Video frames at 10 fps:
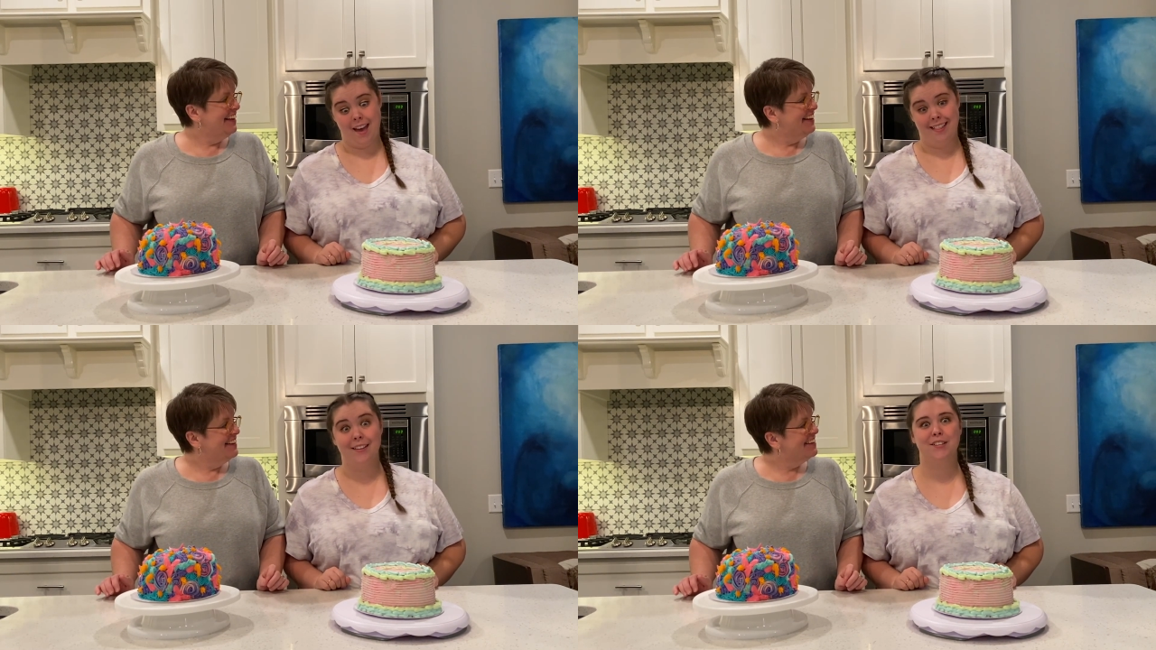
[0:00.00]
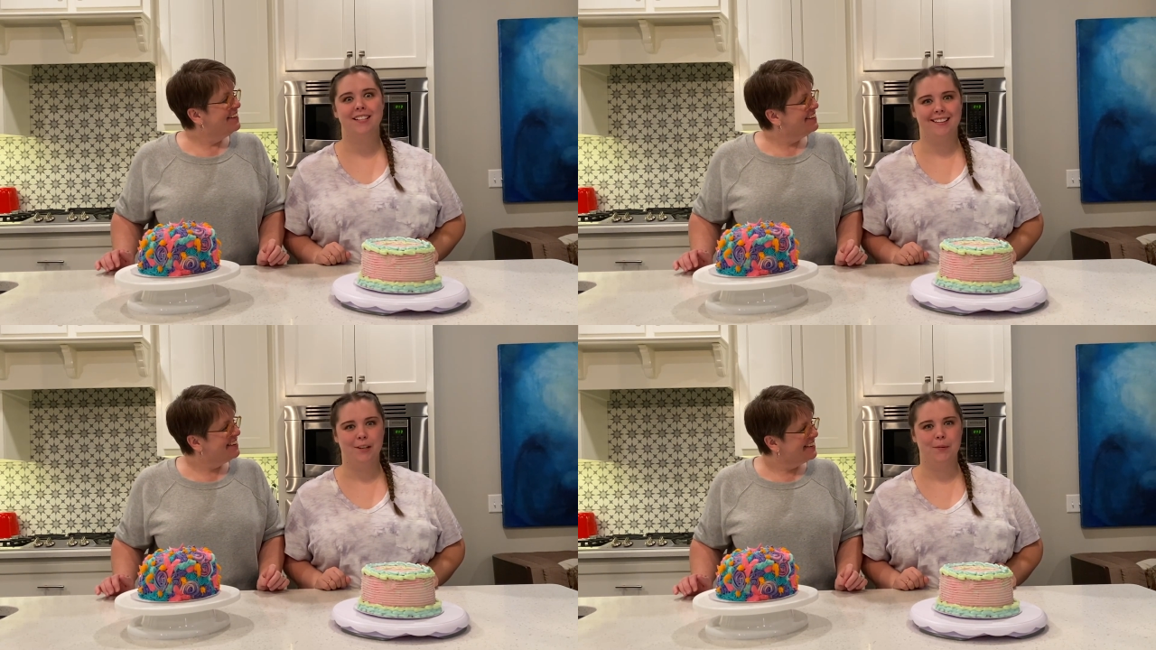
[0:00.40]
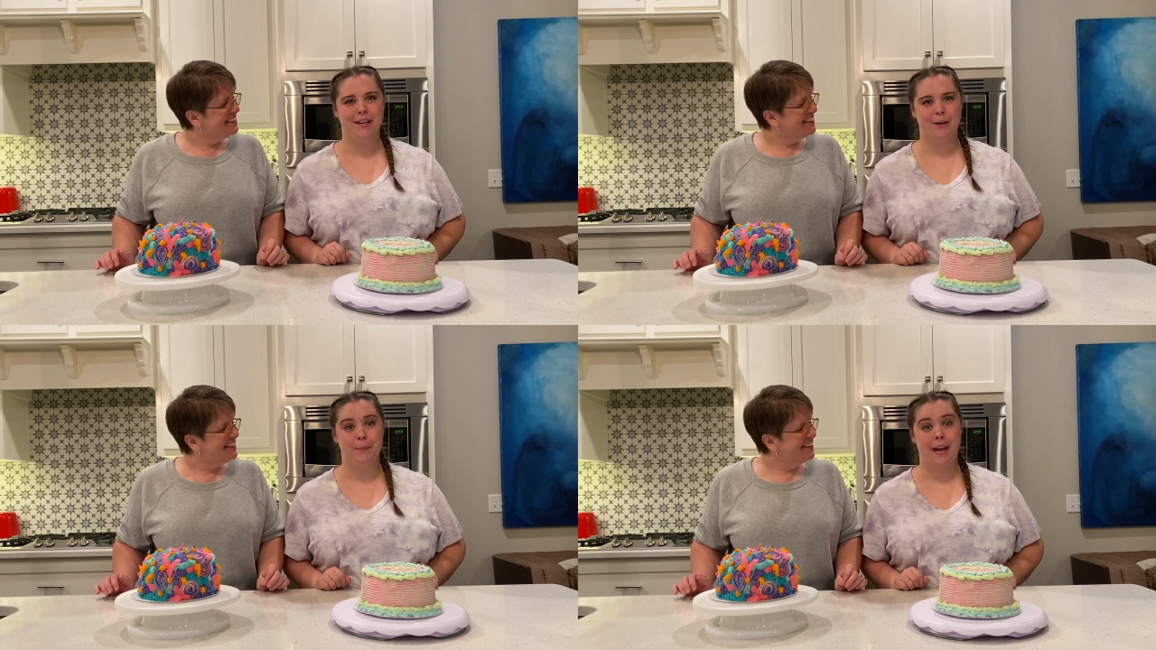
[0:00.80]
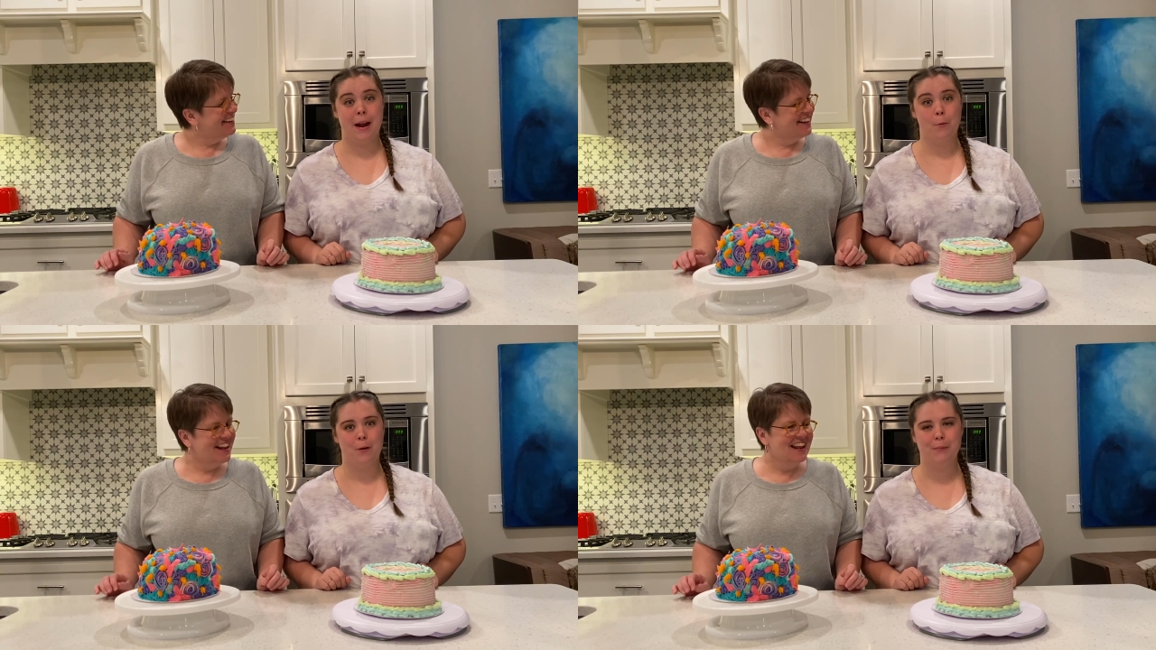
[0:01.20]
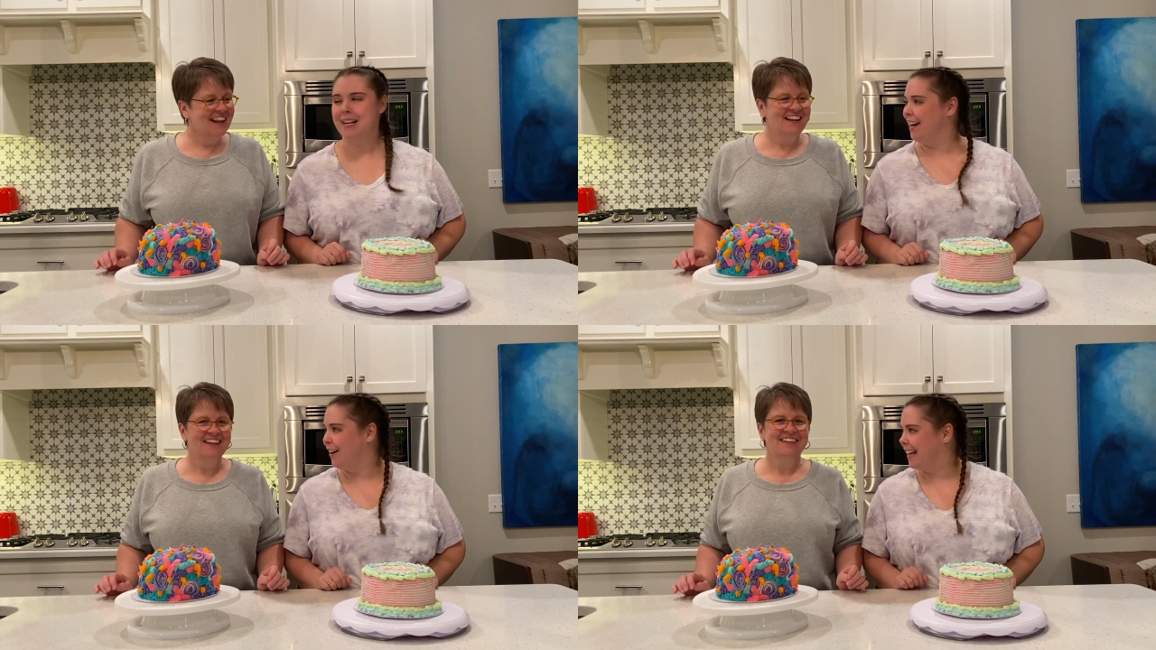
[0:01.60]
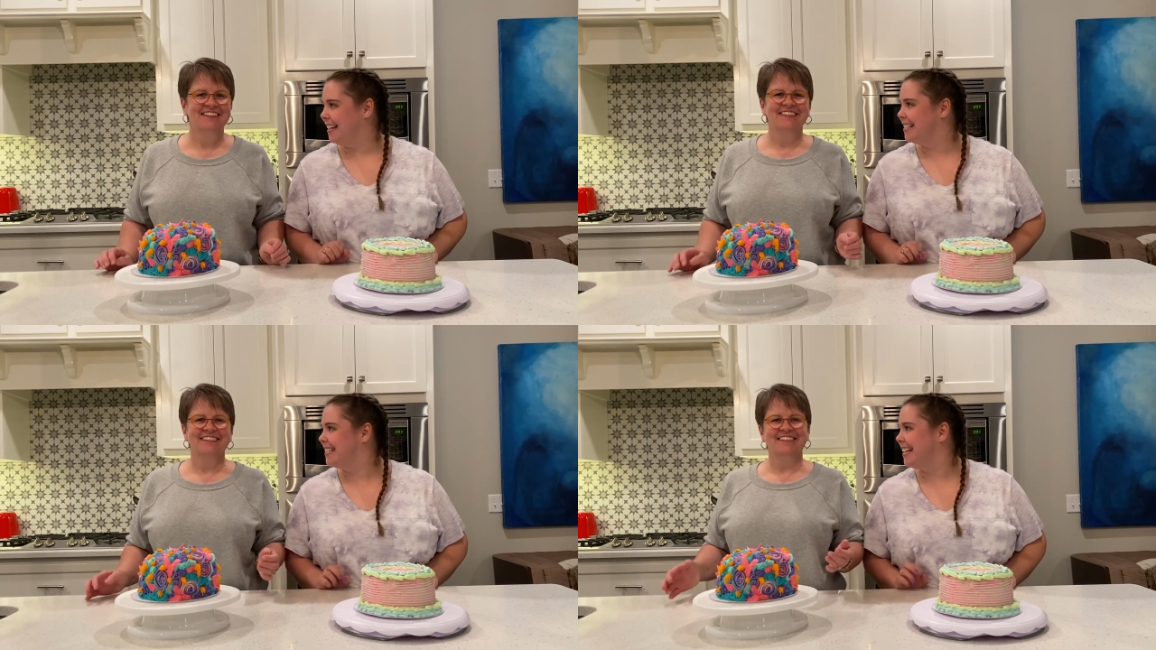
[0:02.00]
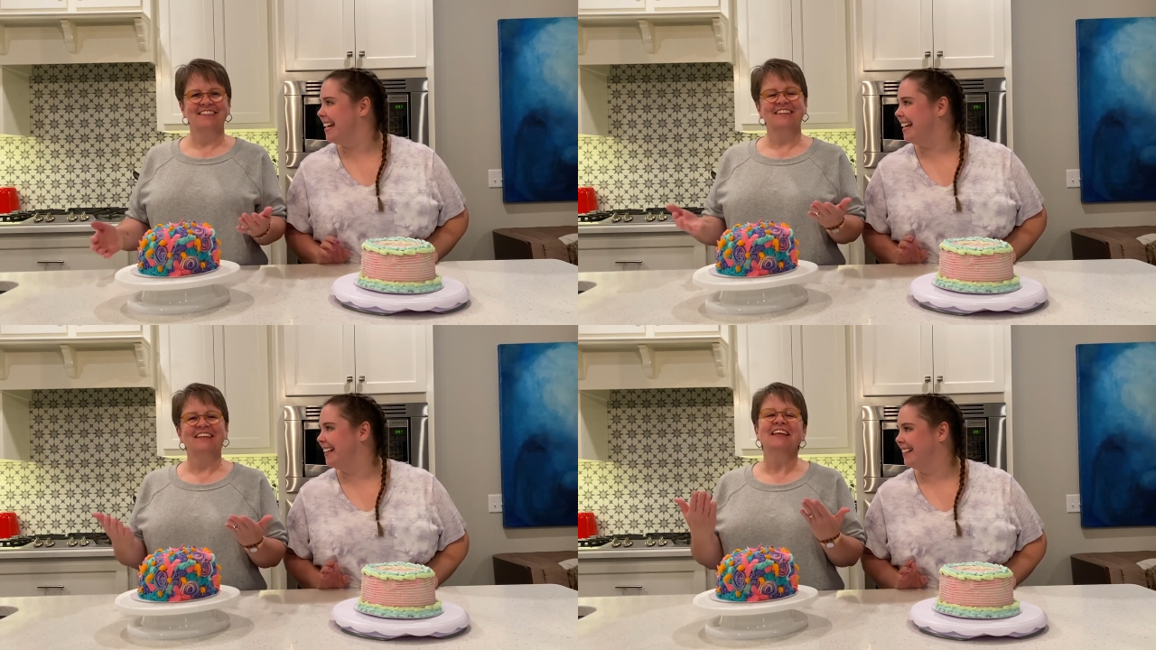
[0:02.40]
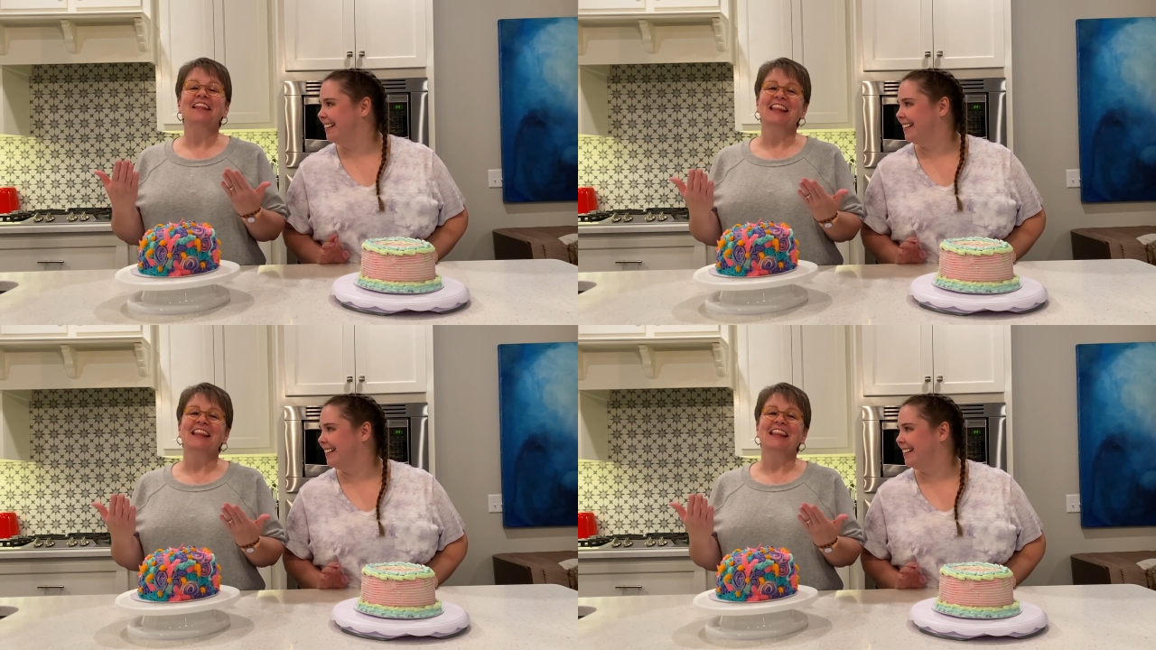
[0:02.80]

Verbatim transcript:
Speaker 1: there's a clear winner, but we'll bring Eric in to see.